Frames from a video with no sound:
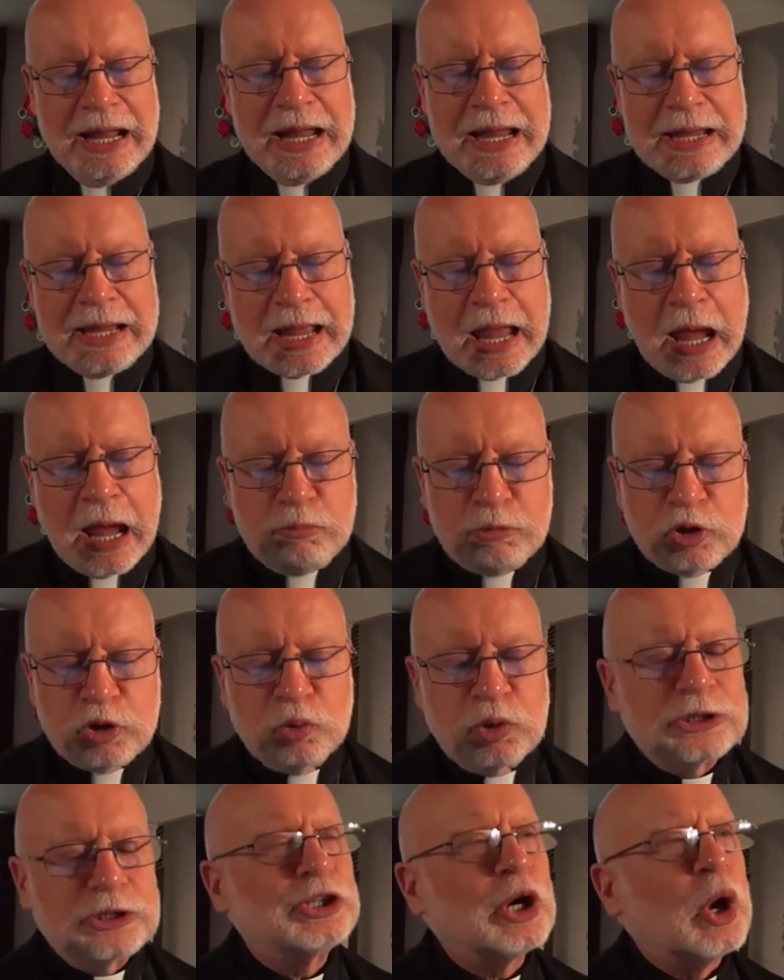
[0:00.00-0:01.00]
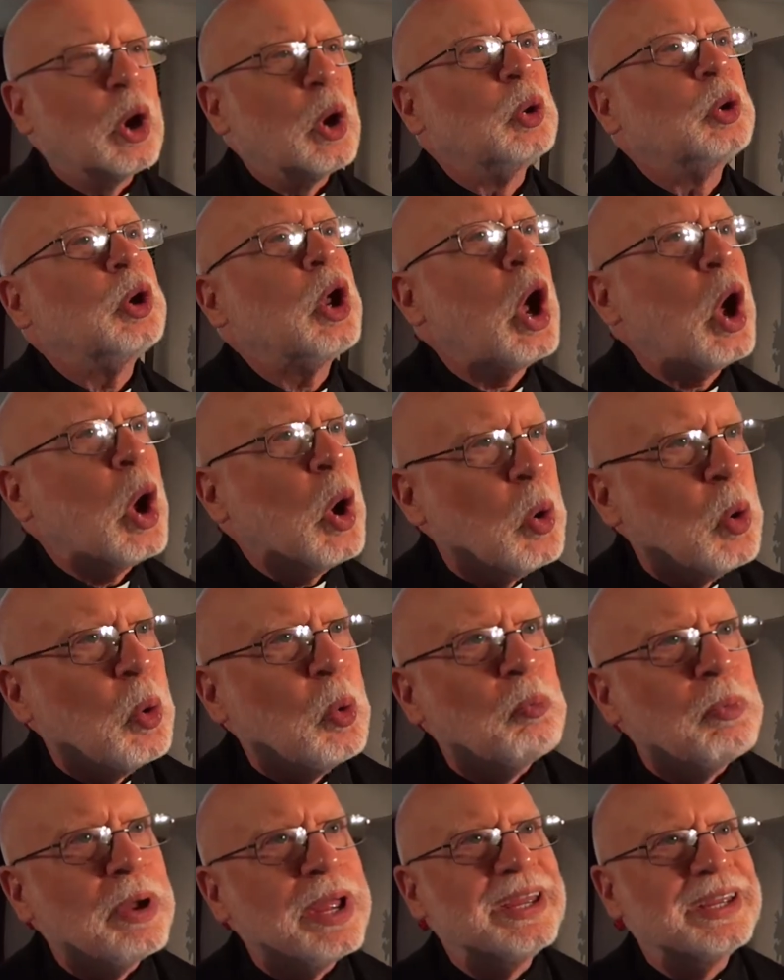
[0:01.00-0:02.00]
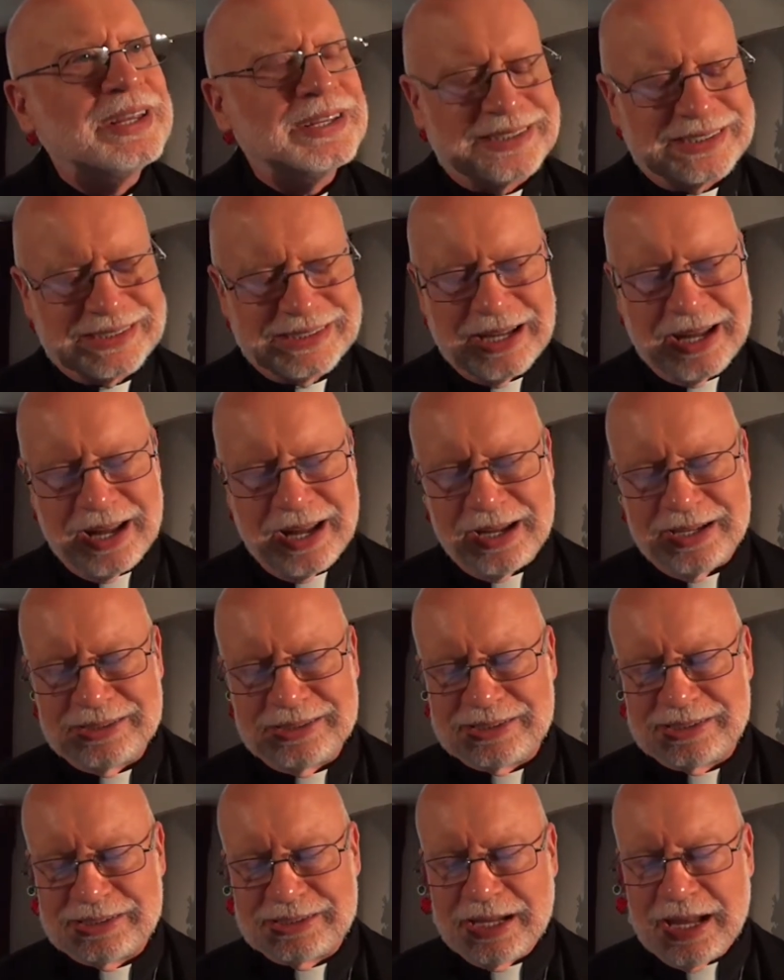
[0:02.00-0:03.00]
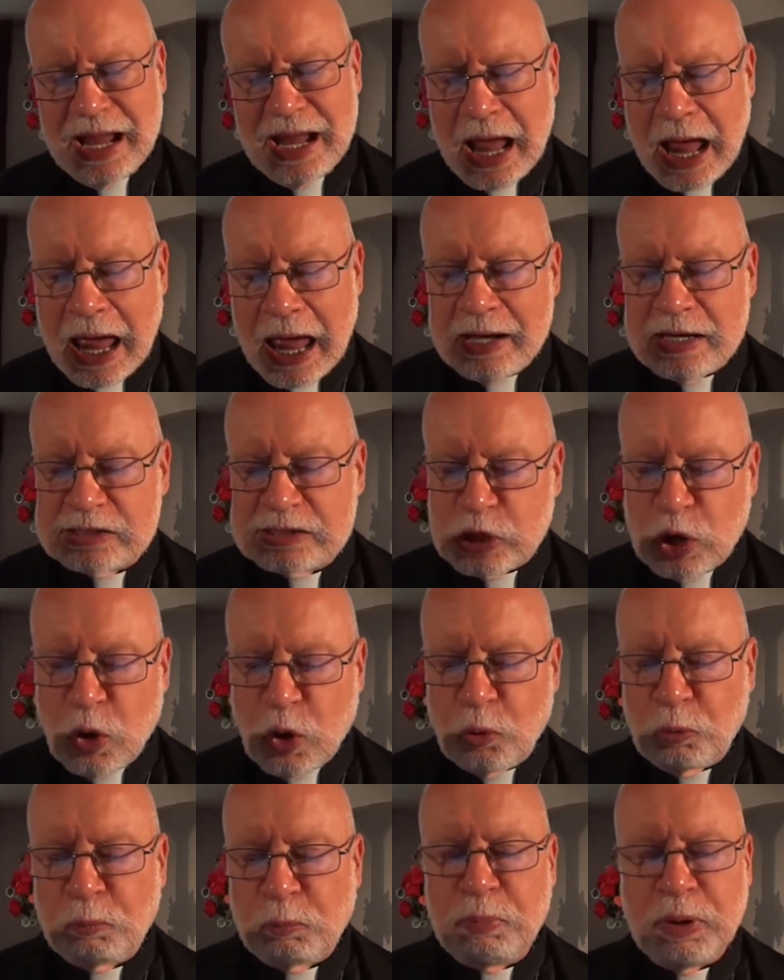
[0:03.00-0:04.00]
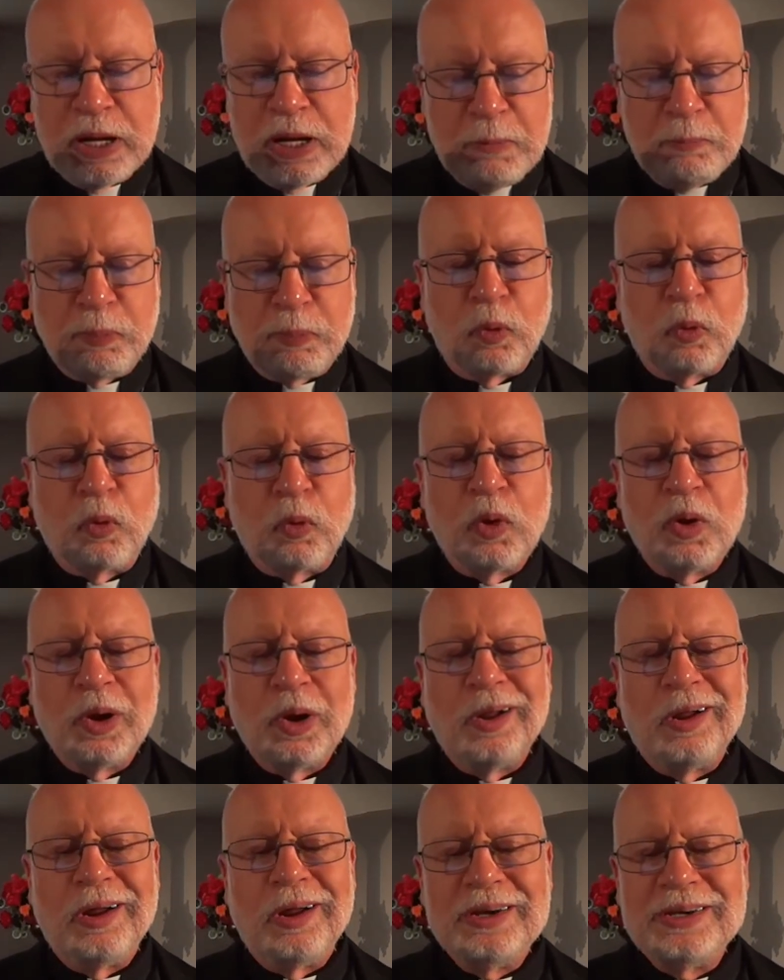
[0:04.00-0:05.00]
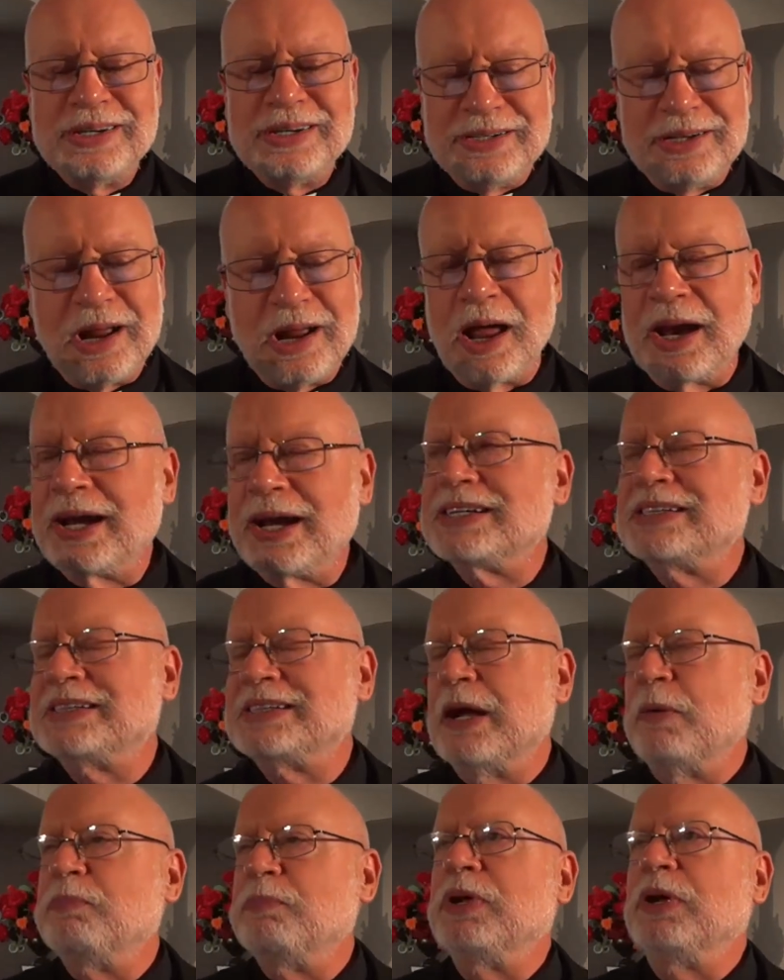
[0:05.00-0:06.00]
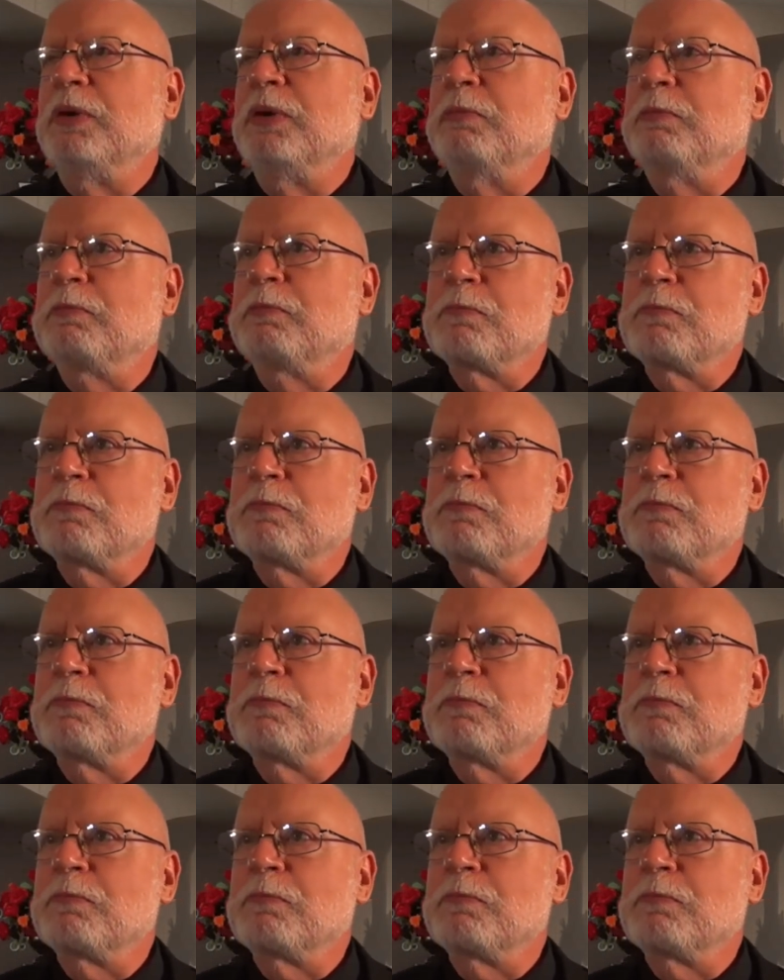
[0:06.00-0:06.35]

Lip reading: He came to his own home, it says, and his own people did not accept him.